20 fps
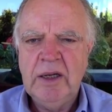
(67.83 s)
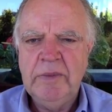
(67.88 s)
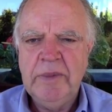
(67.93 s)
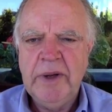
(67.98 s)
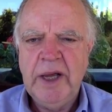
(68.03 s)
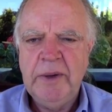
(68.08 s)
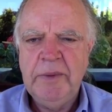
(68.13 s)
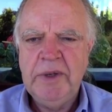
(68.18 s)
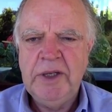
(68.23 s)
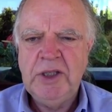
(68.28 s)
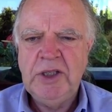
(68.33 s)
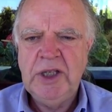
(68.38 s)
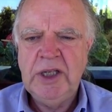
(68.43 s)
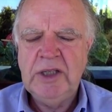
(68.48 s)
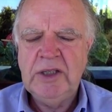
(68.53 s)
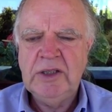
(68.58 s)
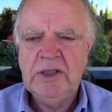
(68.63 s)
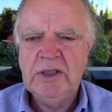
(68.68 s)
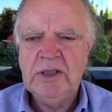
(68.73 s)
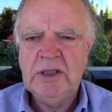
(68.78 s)
baby
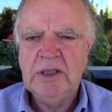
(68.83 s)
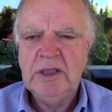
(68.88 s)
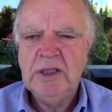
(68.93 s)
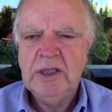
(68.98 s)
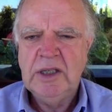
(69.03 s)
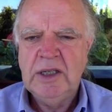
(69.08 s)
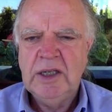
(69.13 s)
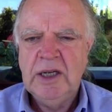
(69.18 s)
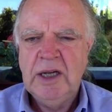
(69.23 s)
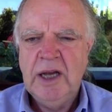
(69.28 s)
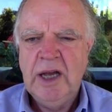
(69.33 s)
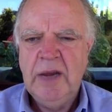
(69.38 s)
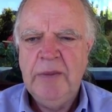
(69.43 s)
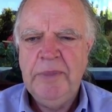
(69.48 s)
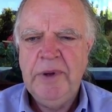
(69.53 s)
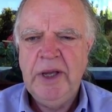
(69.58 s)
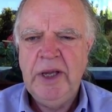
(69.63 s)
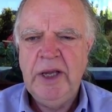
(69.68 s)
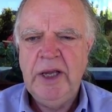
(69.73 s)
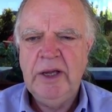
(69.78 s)
chicks
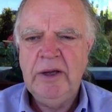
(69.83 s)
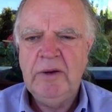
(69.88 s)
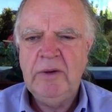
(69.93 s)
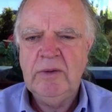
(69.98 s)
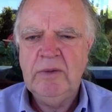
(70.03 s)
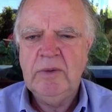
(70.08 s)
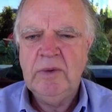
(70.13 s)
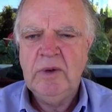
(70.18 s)
appear